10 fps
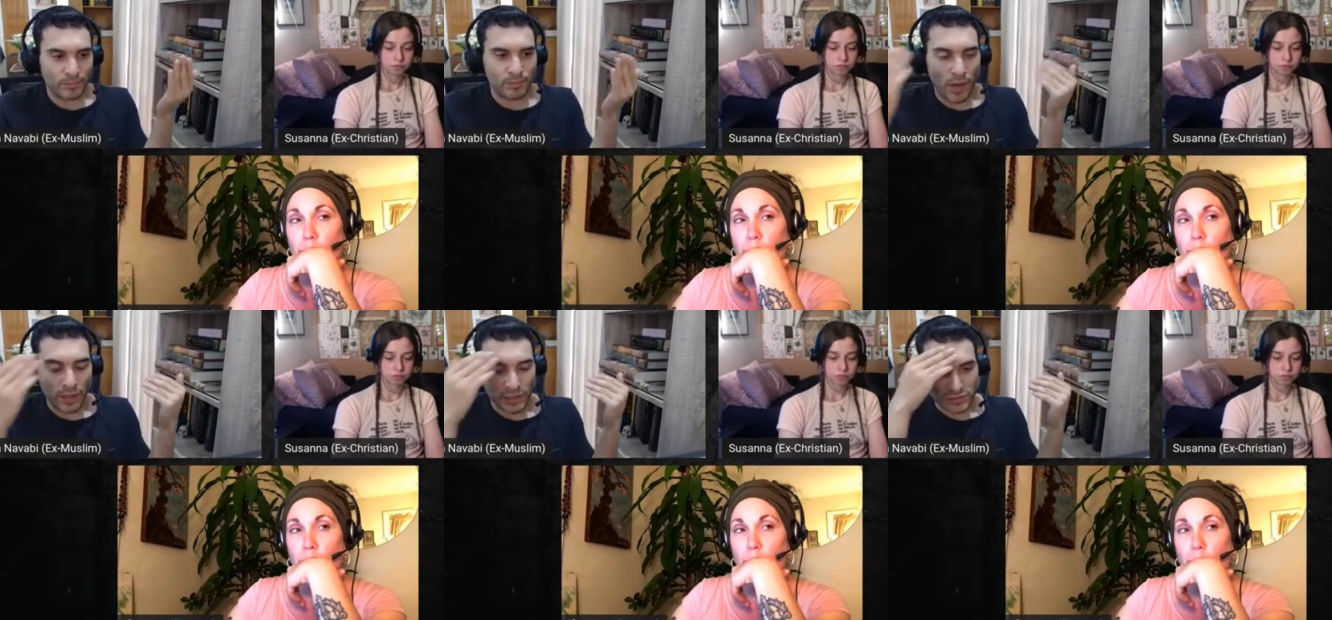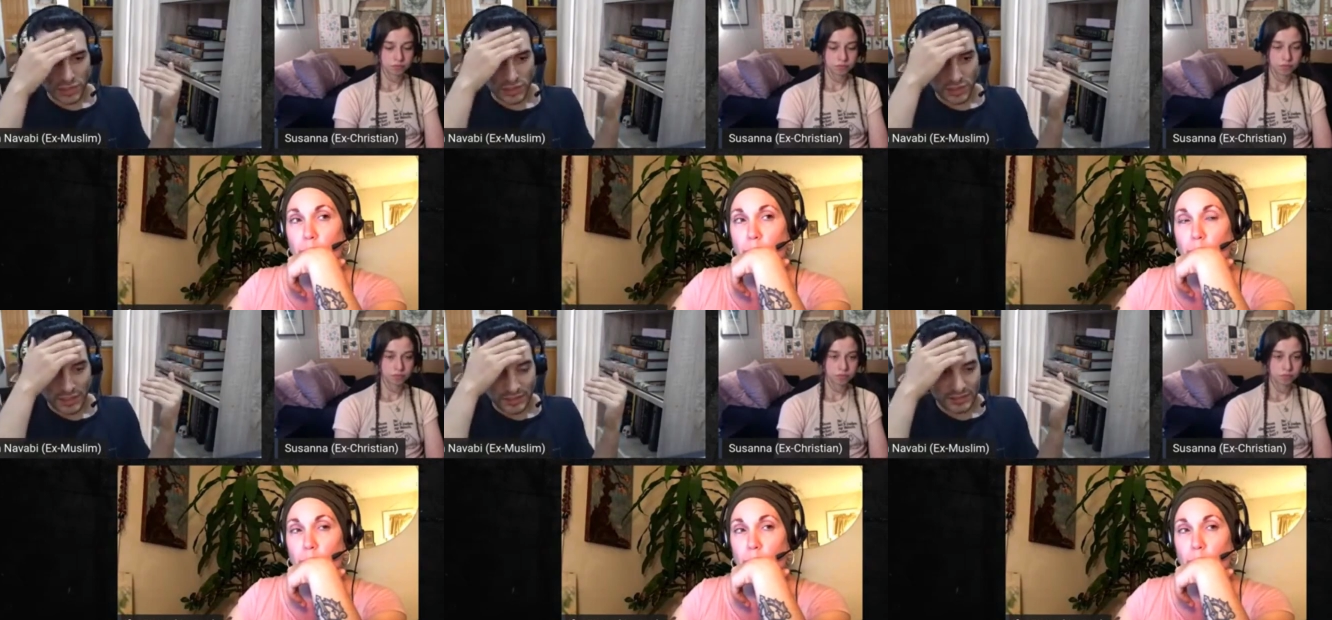Speaker 1: uh, Pakistan
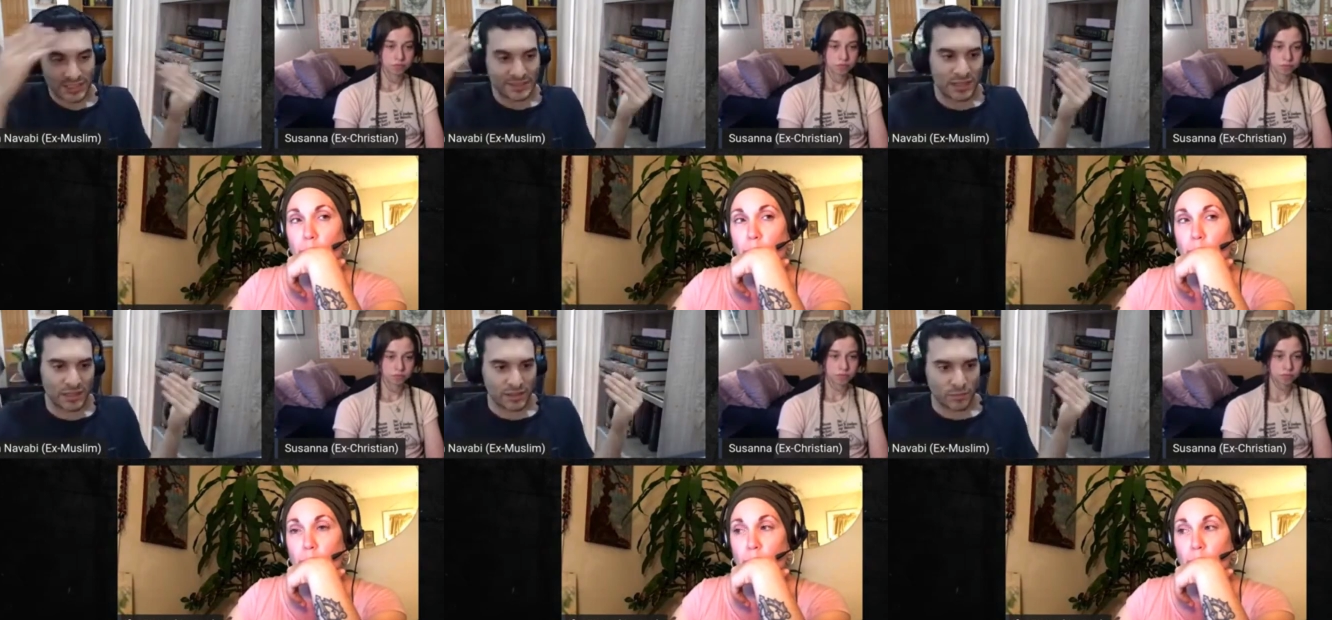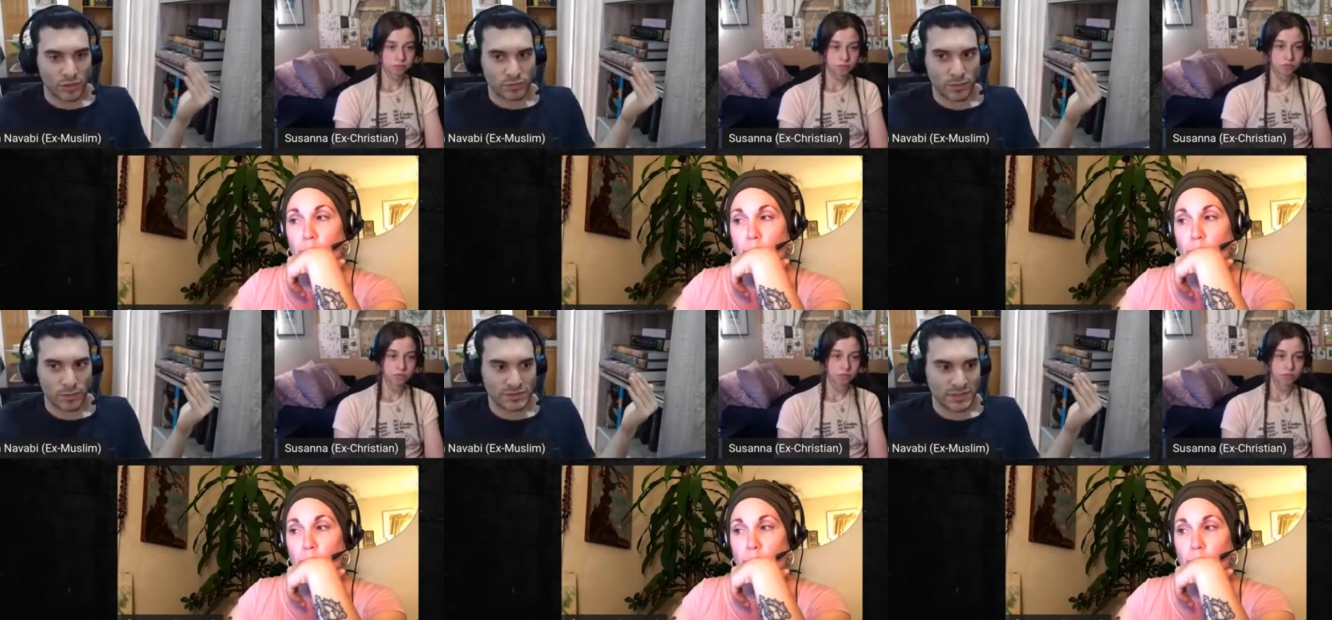uh, is escalating because
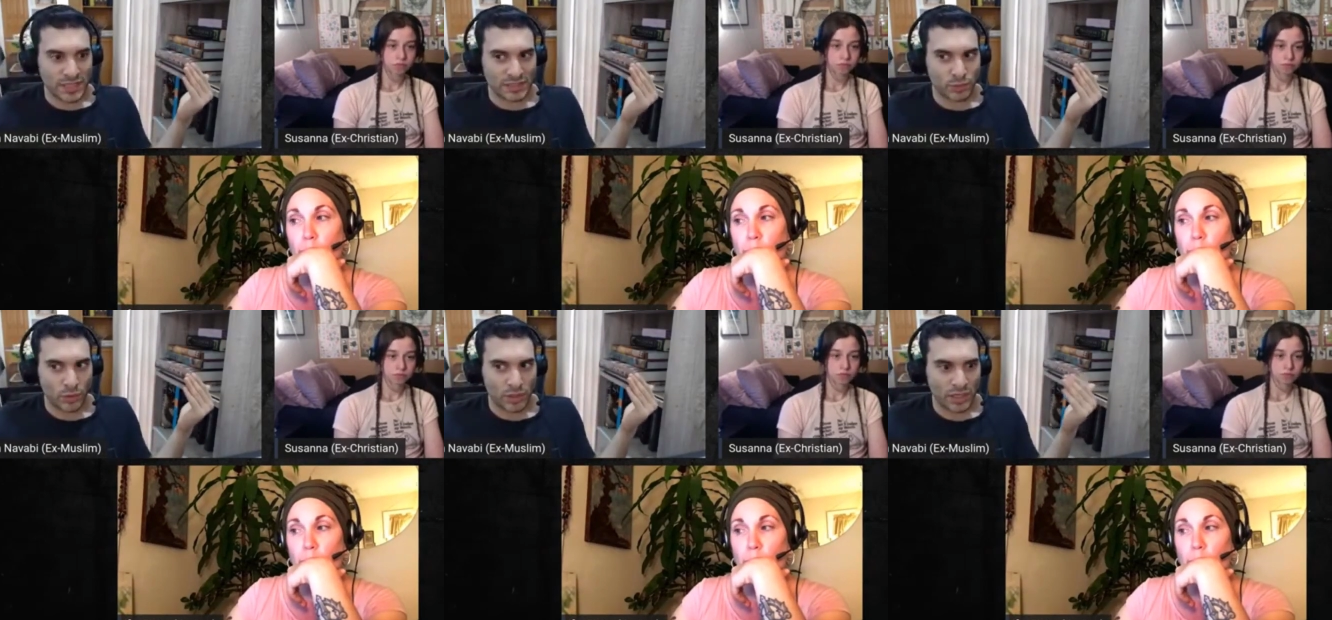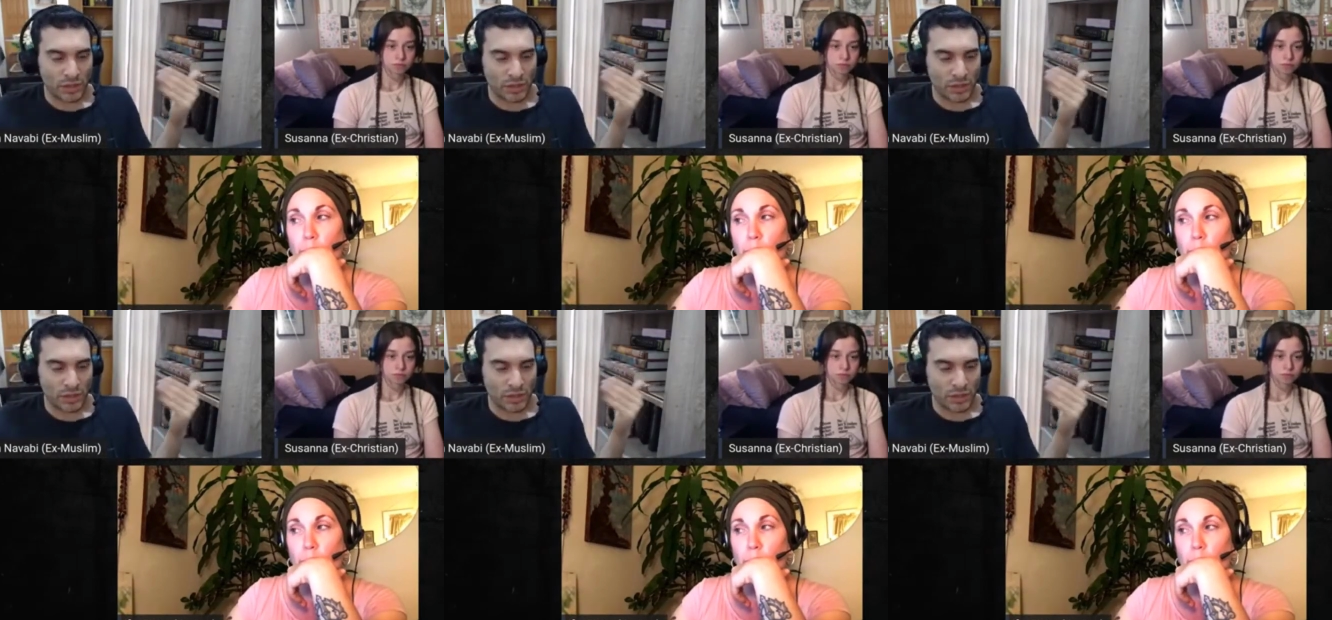people see that it's working,